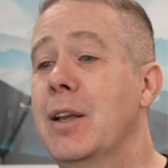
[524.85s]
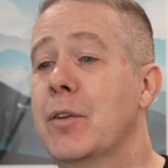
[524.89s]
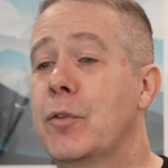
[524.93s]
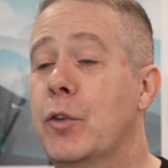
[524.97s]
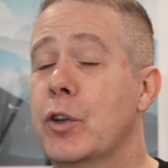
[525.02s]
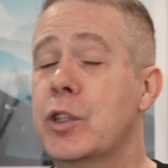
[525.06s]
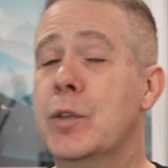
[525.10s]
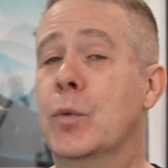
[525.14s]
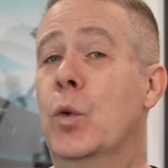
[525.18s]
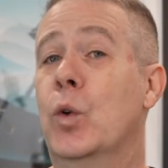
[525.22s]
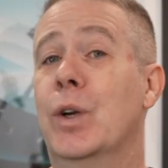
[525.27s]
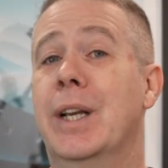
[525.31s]

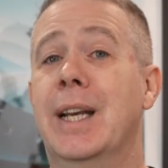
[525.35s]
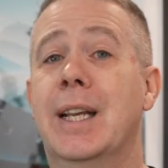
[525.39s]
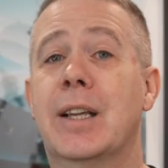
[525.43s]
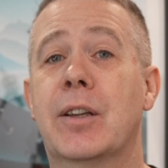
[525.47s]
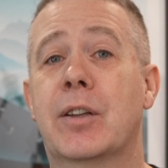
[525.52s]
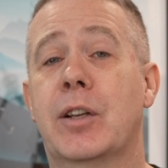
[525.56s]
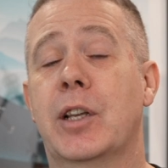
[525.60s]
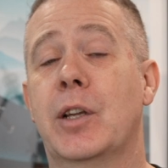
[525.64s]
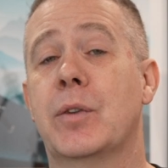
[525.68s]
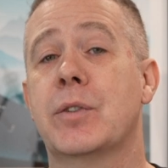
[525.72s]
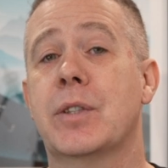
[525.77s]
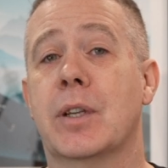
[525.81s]
First of all, it
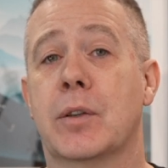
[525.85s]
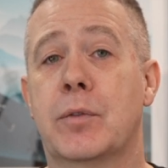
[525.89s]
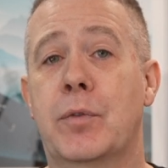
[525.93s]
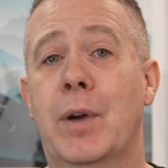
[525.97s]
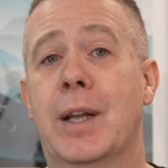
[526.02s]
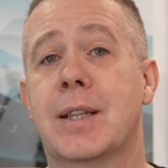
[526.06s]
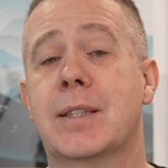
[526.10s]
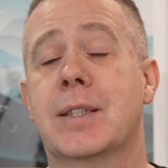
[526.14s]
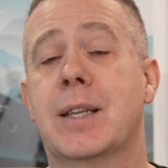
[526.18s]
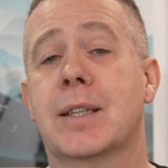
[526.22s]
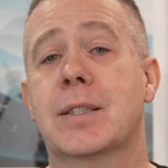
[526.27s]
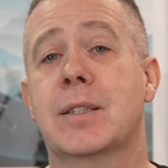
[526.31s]
includes
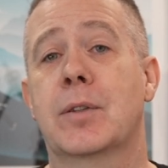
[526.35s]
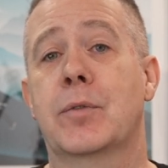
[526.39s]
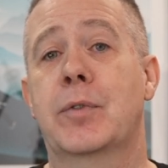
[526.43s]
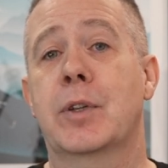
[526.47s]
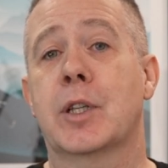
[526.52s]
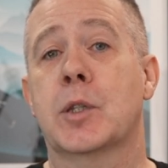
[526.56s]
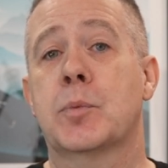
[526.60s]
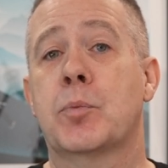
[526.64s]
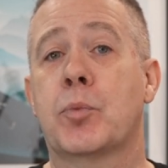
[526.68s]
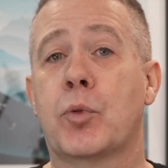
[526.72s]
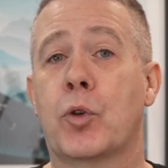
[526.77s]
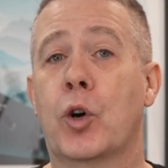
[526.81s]
Advanced Custom
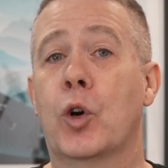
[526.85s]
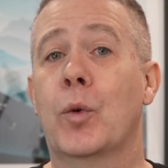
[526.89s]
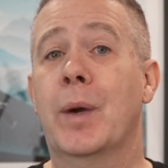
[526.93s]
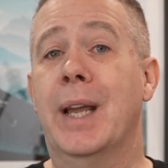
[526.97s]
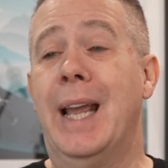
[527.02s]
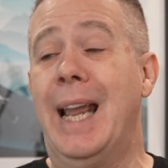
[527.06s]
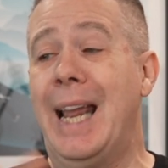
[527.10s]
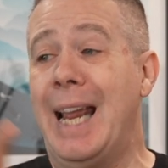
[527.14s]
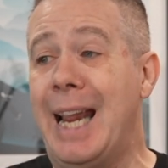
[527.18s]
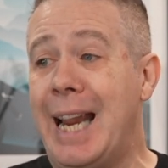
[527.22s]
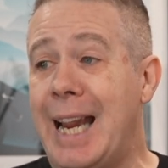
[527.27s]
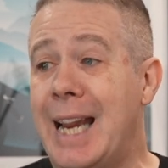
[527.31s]
Fields
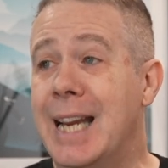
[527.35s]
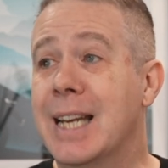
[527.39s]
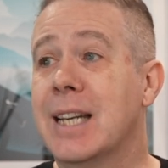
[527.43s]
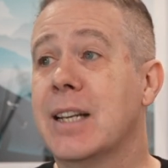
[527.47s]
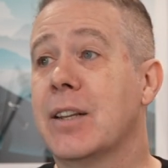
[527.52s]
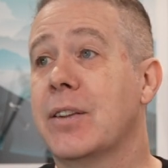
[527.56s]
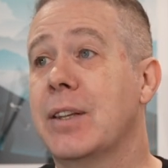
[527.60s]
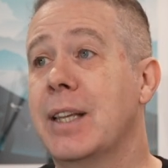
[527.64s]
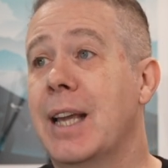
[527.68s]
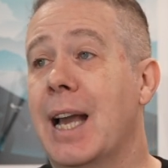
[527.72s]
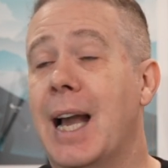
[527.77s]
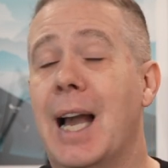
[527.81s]
Pro
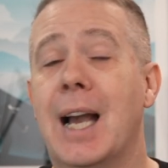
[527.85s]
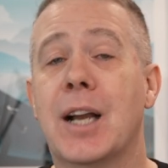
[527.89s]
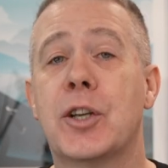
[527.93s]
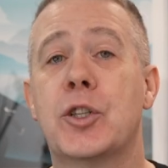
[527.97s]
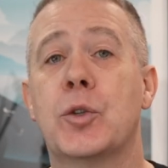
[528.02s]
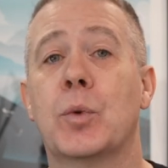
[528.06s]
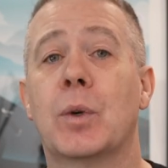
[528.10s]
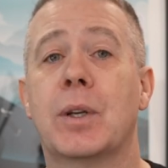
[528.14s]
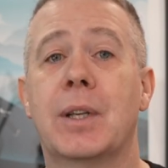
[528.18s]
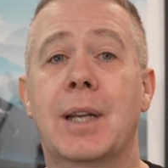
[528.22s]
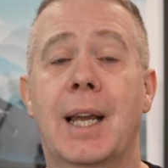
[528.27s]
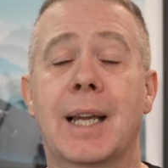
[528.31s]
in the
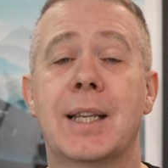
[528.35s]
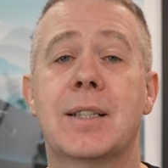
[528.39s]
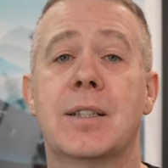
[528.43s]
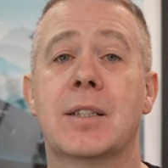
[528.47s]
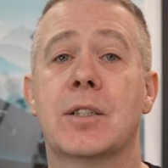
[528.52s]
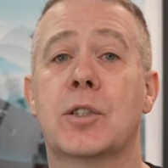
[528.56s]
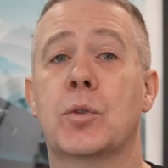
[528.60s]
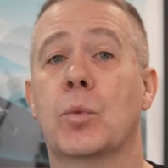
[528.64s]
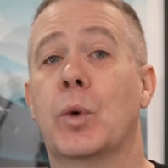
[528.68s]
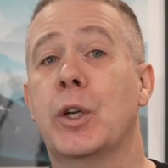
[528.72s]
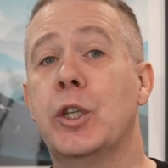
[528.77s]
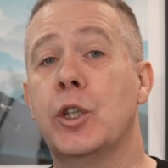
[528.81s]
actual
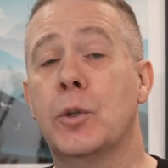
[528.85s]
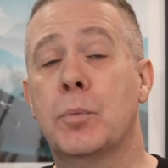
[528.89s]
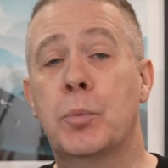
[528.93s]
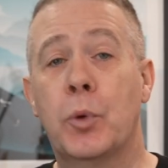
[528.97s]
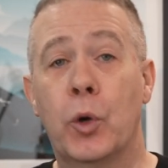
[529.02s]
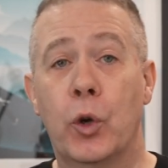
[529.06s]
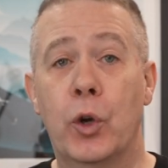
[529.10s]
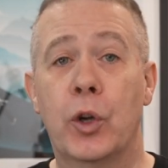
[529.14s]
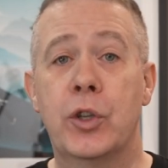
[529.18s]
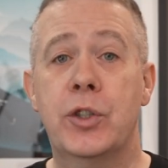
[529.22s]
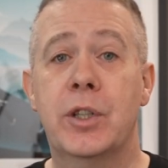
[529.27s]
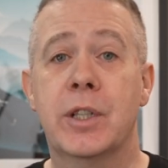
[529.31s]
license when you
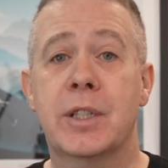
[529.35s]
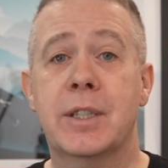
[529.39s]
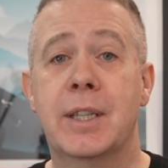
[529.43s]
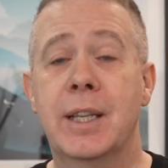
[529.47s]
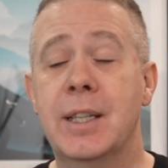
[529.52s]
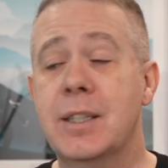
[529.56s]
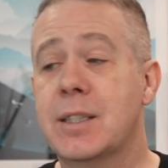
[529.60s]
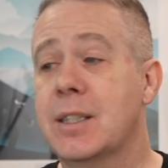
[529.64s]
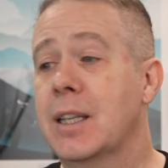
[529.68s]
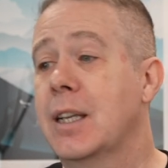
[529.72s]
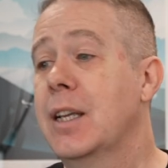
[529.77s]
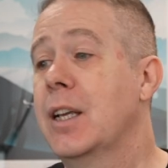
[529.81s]
purchase
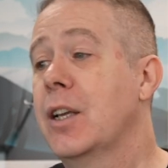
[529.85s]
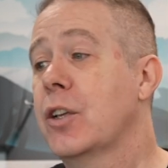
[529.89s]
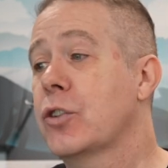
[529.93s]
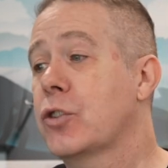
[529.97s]
this.